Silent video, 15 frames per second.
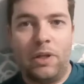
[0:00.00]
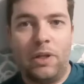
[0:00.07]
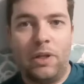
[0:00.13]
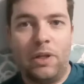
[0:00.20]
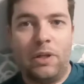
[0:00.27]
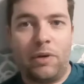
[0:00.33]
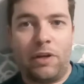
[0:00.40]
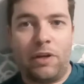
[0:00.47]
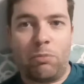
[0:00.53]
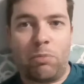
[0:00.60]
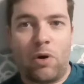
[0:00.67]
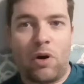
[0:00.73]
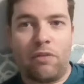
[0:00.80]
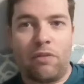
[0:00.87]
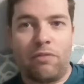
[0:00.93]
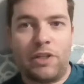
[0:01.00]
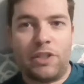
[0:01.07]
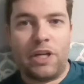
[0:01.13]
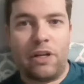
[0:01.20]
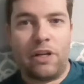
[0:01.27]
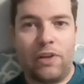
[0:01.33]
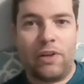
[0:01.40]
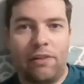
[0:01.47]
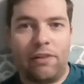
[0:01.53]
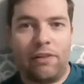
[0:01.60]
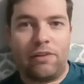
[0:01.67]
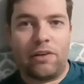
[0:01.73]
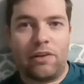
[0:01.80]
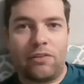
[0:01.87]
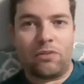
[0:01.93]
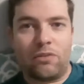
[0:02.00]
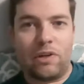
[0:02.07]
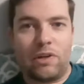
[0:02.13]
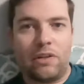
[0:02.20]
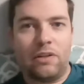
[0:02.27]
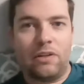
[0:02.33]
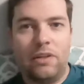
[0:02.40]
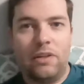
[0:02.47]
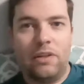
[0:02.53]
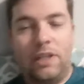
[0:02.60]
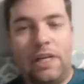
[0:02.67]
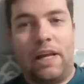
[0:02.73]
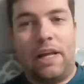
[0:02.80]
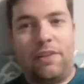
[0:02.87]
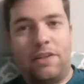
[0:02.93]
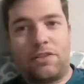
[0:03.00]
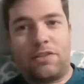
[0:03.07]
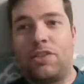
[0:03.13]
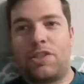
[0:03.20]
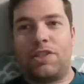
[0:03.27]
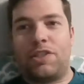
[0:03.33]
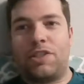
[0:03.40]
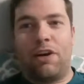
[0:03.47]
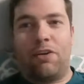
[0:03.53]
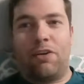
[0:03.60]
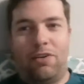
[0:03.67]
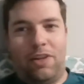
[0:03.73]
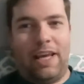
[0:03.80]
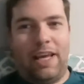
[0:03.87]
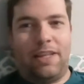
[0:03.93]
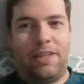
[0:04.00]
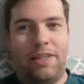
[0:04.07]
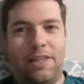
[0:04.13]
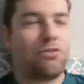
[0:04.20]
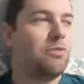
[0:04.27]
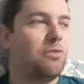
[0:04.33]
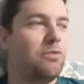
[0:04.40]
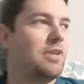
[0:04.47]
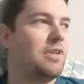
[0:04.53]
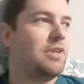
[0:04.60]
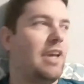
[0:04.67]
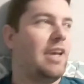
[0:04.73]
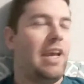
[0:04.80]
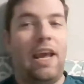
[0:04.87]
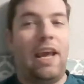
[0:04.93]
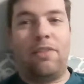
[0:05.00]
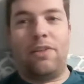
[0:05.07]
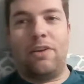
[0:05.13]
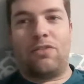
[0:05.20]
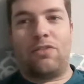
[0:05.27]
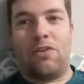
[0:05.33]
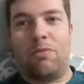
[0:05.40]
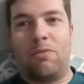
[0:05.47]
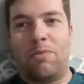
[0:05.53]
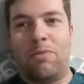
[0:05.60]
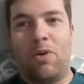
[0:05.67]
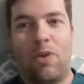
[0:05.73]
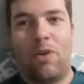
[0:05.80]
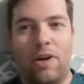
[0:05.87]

But if you're part of a general atheist, well, yeah, these are just general atheist groups that say atheism uh,